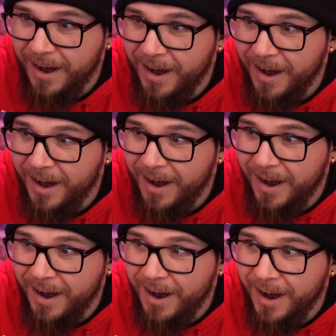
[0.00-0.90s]

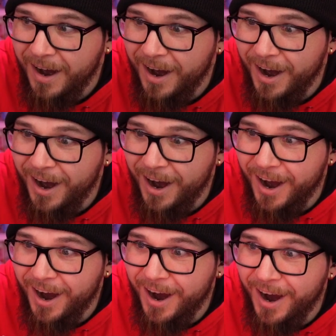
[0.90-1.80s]

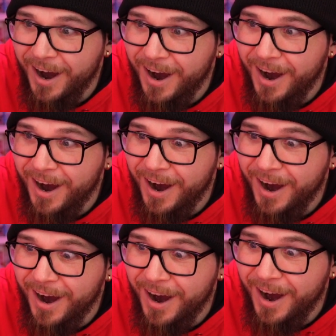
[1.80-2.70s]

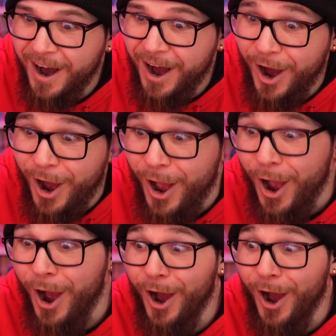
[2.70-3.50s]
No one is speaking in this clip.